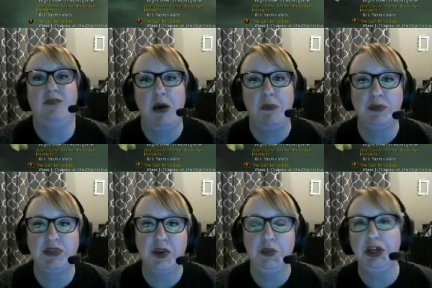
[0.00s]
My mom's
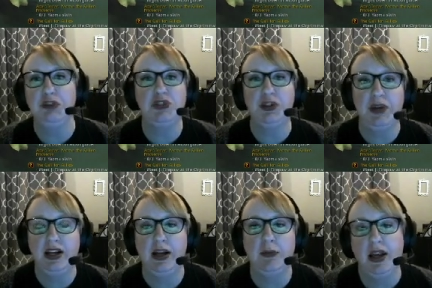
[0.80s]
like, What are you doing?
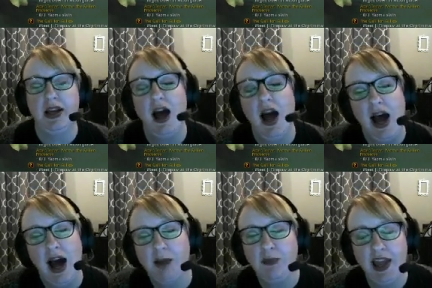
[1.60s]
And I'm like,
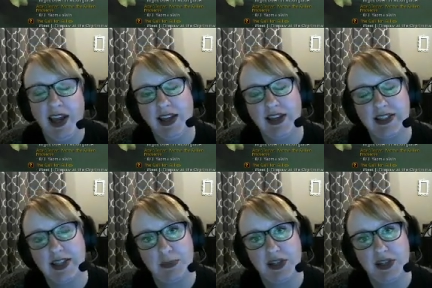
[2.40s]
I'm laying in the same